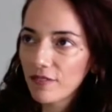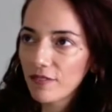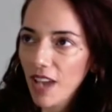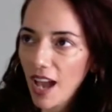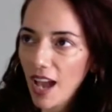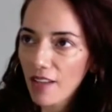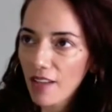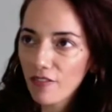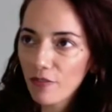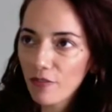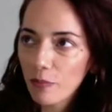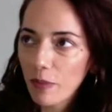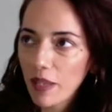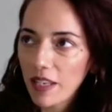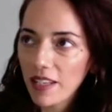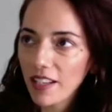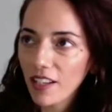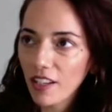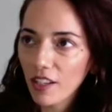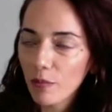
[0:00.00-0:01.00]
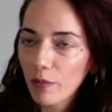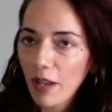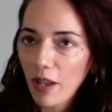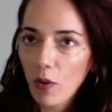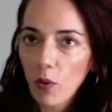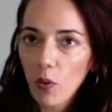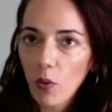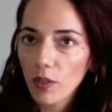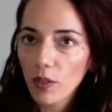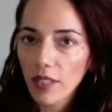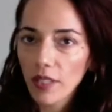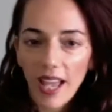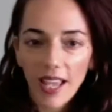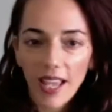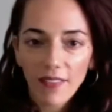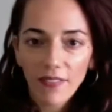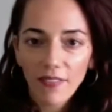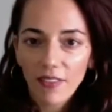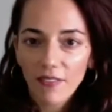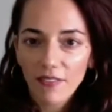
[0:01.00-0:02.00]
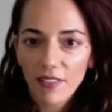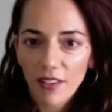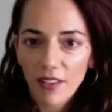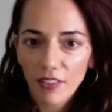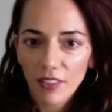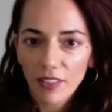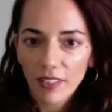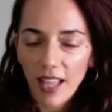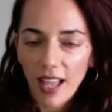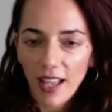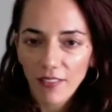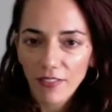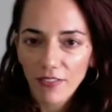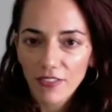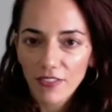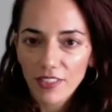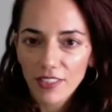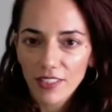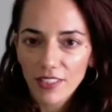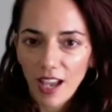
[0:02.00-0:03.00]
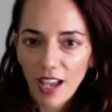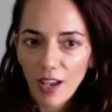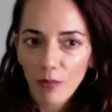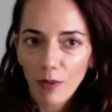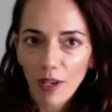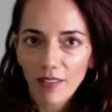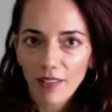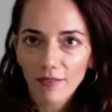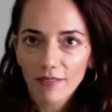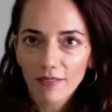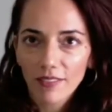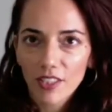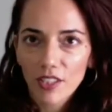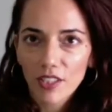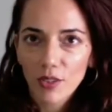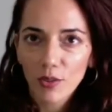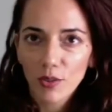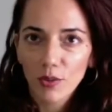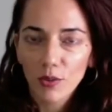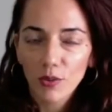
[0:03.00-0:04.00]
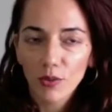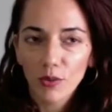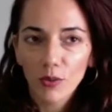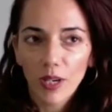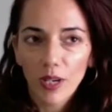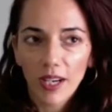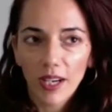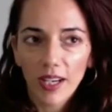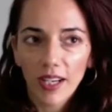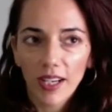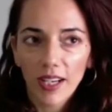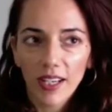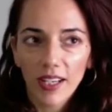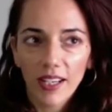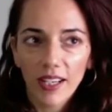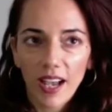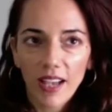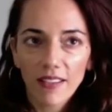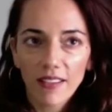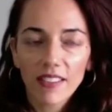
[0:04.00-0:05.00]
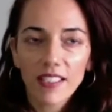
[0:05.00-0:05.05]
I've been here my whole life. I've never left. I went to, uh, I